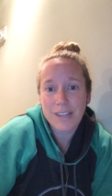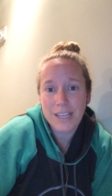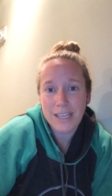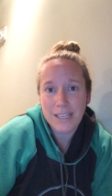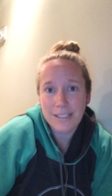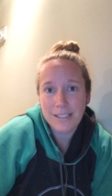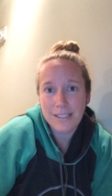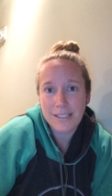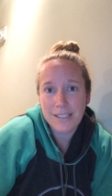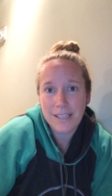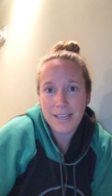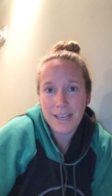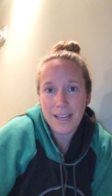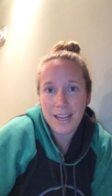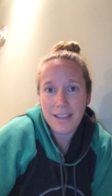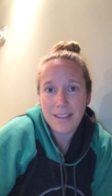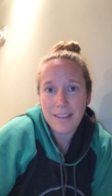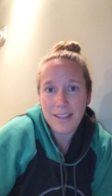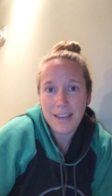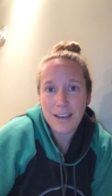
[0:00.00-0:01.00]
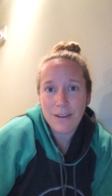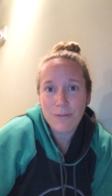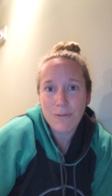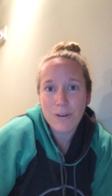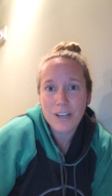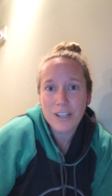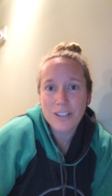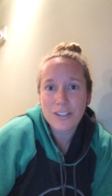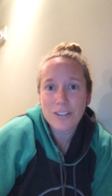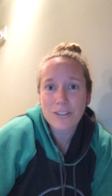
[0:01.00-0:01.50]
things today that I
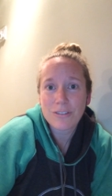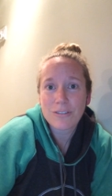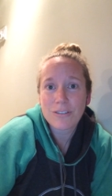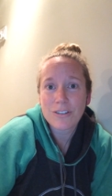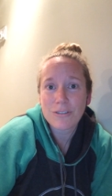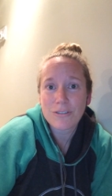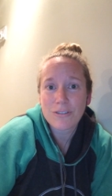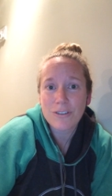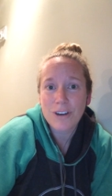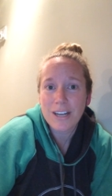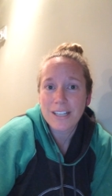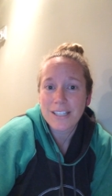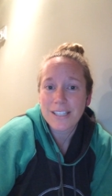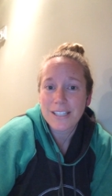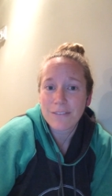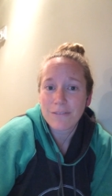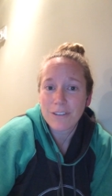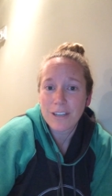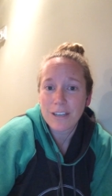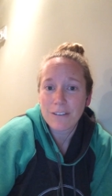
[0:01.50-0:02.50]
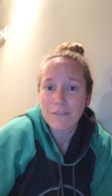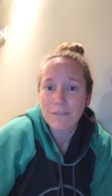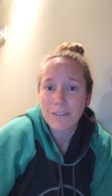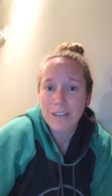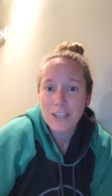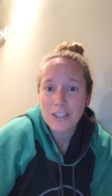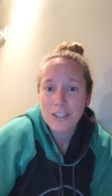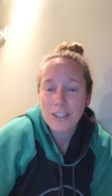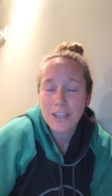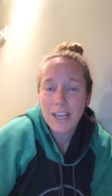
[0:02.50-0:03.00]
wanted you to try and see if you could
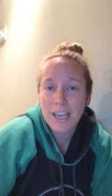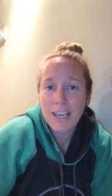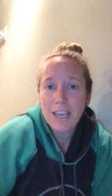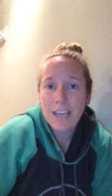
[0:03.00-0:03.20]
finish.